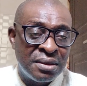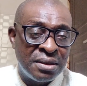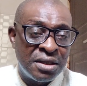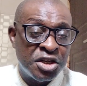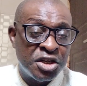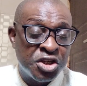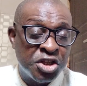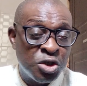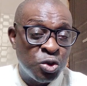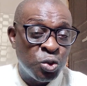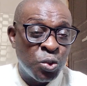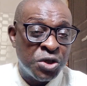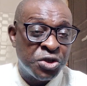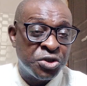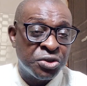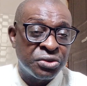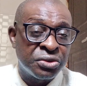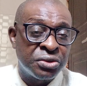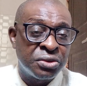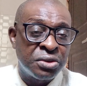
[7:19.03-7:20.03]
a
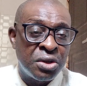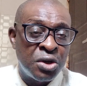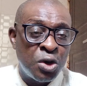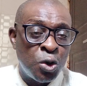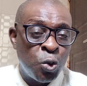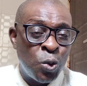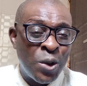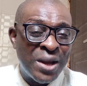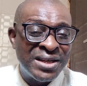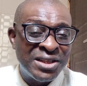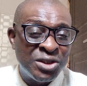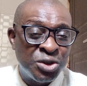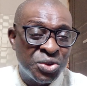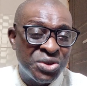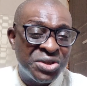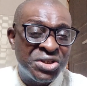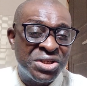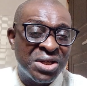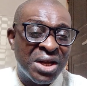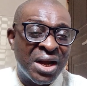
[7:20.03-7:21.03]
situation where the
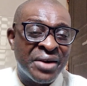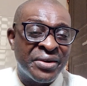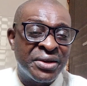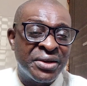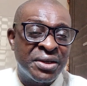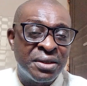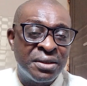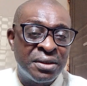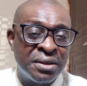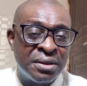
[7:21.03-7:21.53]
judiciary